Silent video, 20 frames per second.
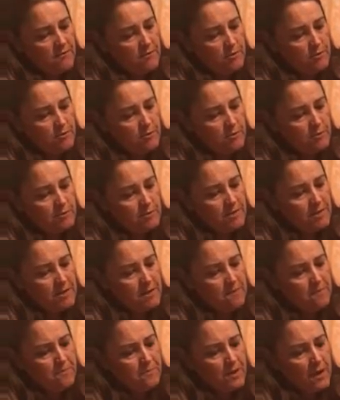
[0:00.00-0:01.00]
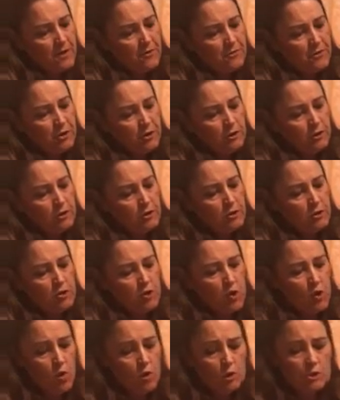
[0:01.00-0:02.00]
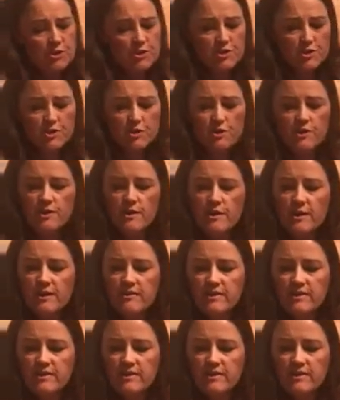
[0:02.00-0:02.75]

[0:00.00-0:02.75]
if you use them, they're a little coarser.